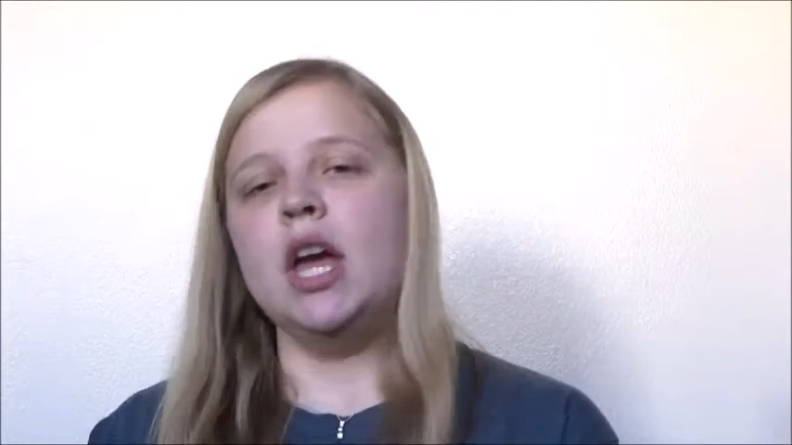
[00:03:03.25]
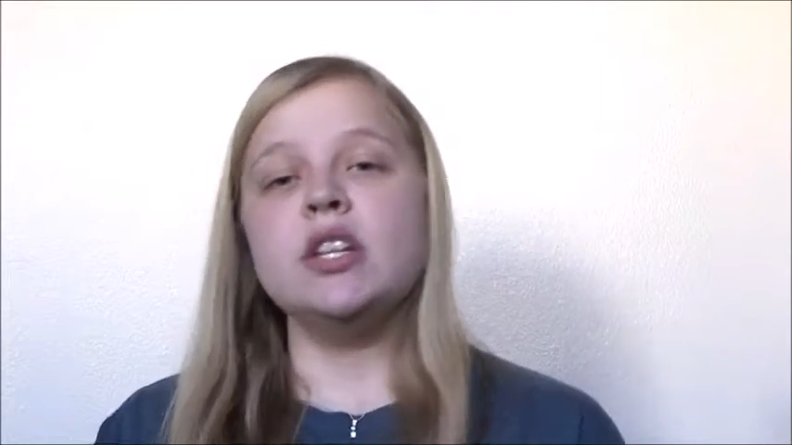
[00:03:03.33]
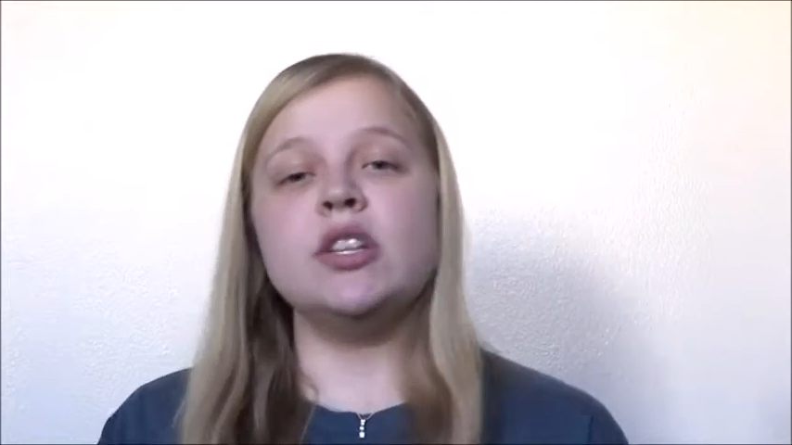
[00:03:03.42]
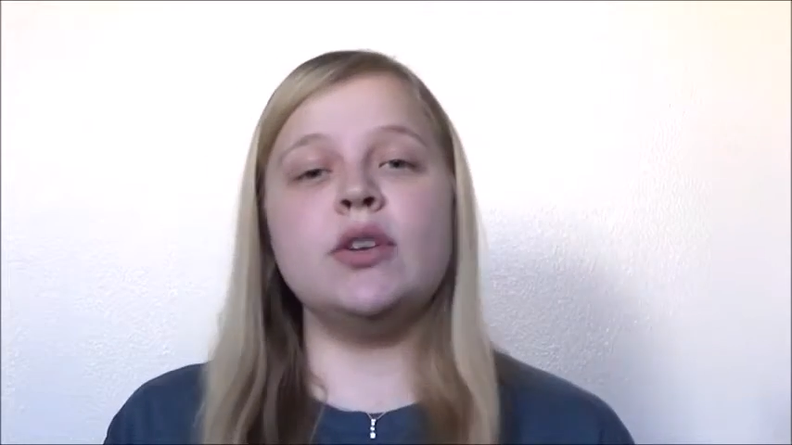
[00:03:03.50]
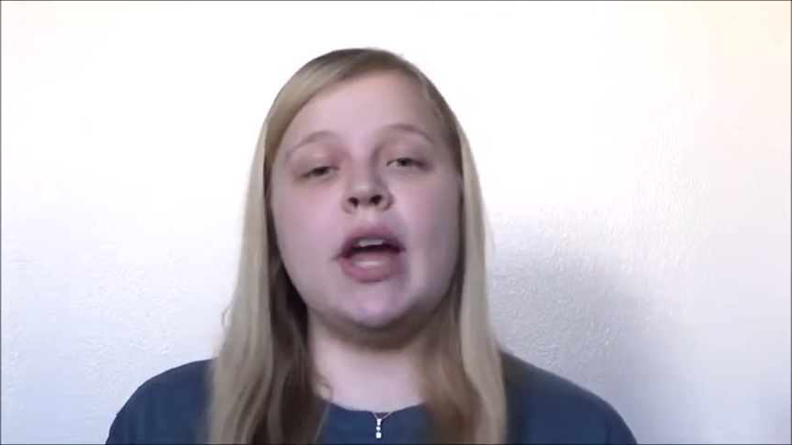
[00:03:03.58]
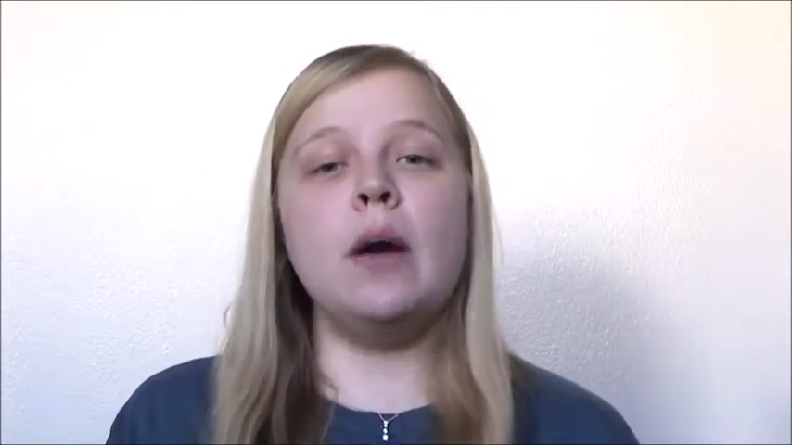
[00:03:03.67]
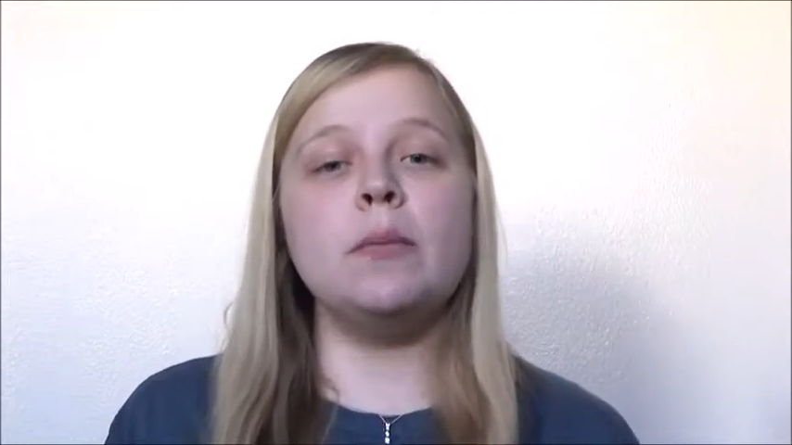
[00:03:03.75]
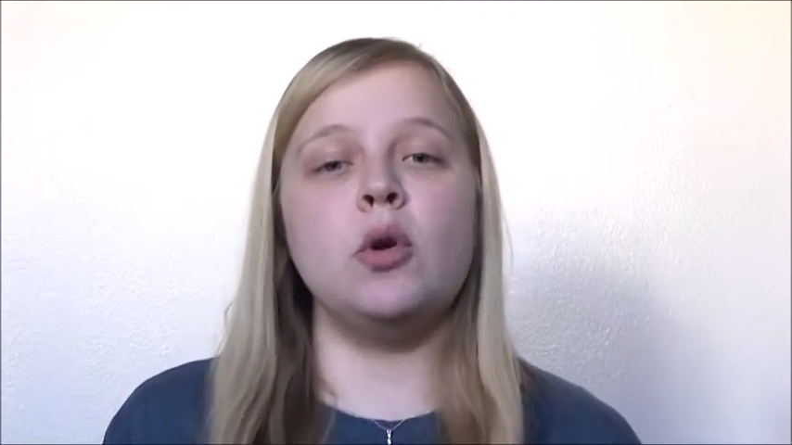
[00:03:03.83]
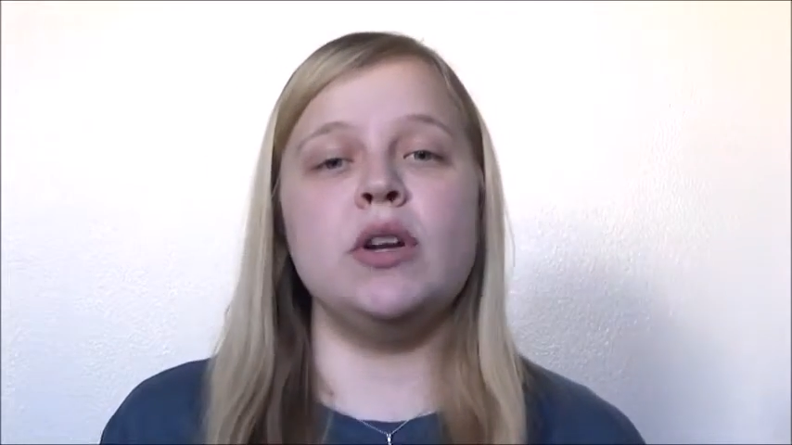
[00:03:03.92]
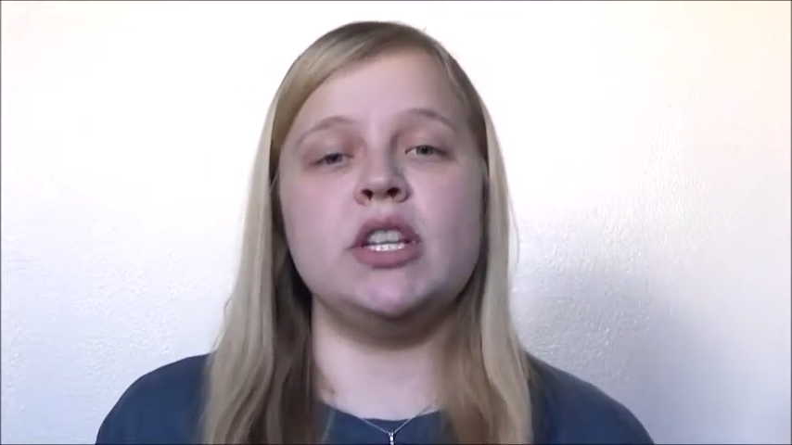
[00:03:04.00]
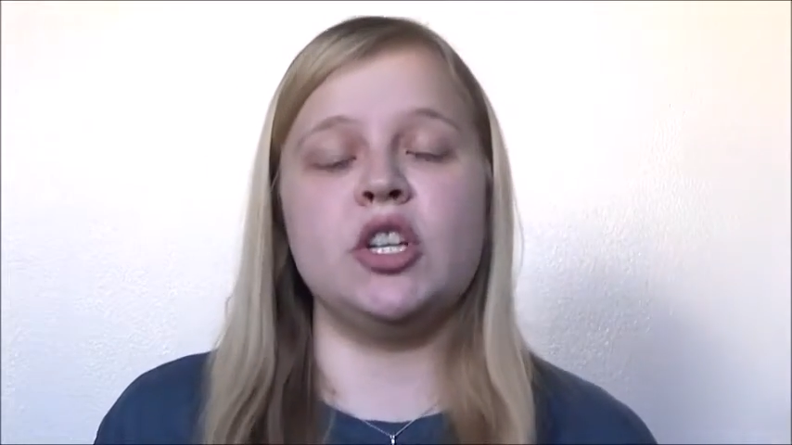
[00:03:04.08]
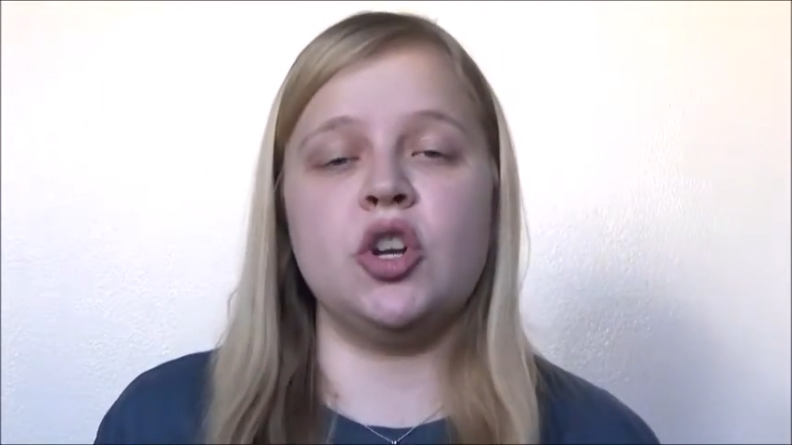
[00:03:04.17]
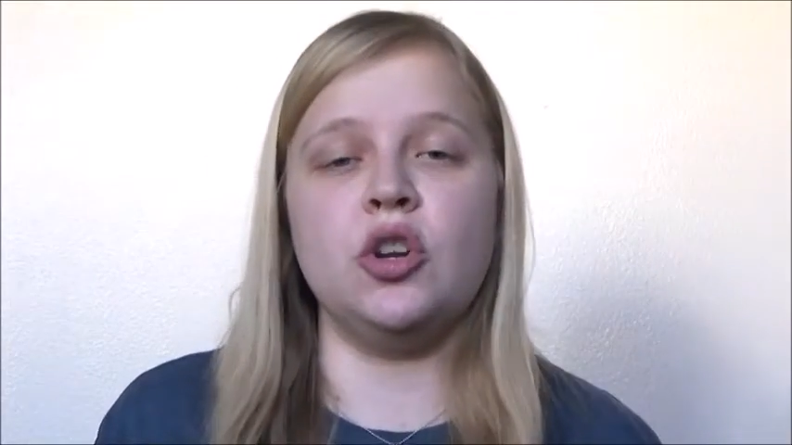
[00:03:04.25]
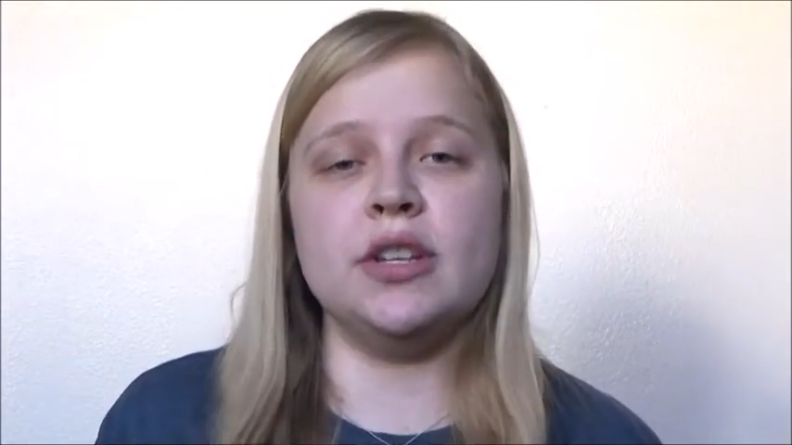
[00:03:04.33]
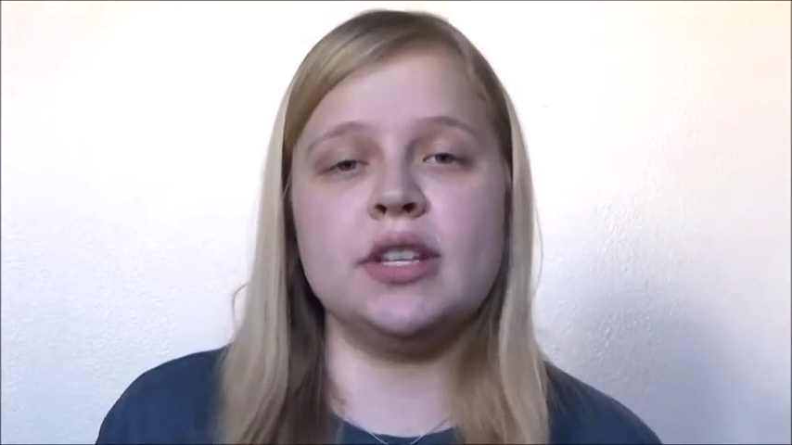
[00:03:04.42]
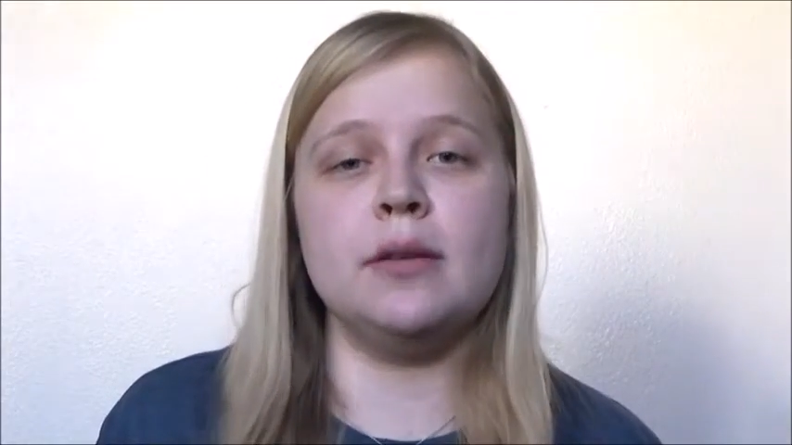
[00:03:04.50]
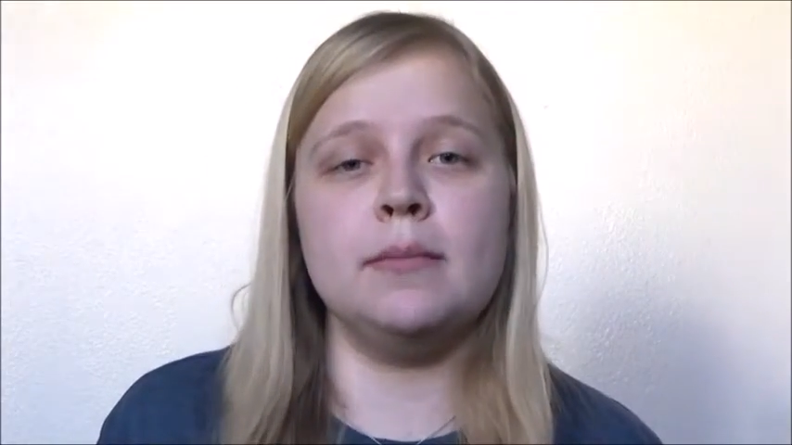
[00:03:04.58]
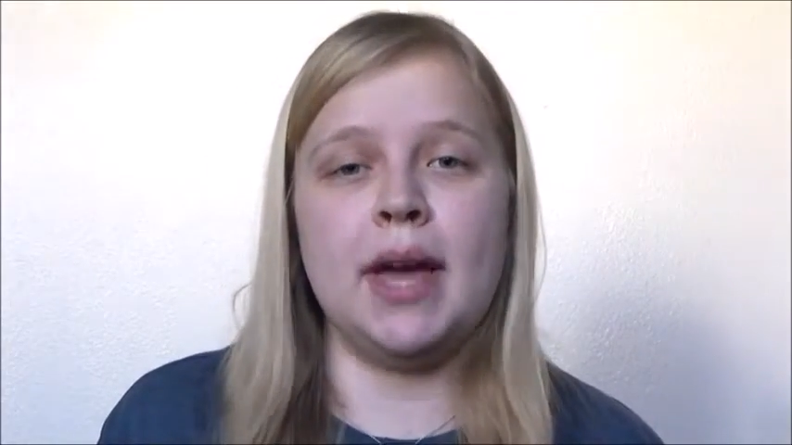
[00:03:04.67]
So now I'm going to show you
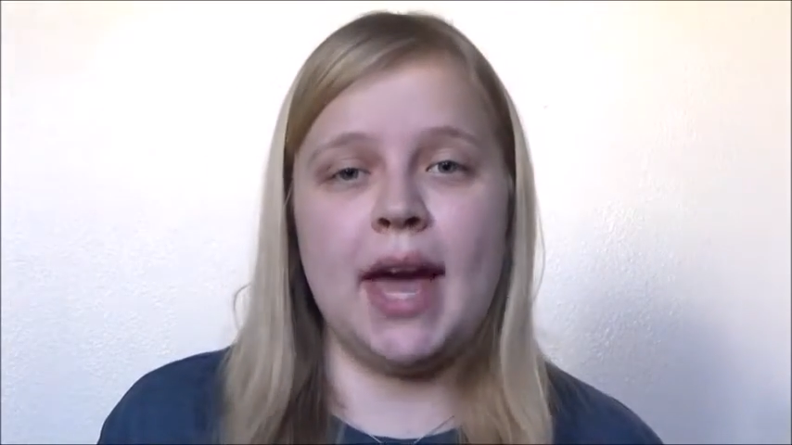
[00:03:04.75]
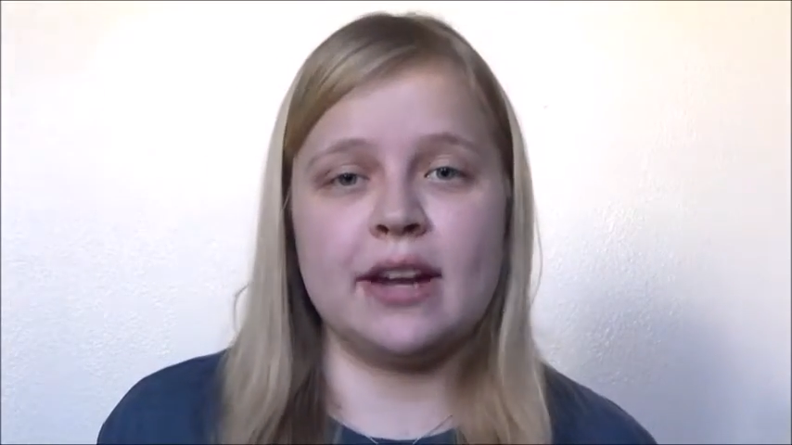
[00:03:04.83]
some of my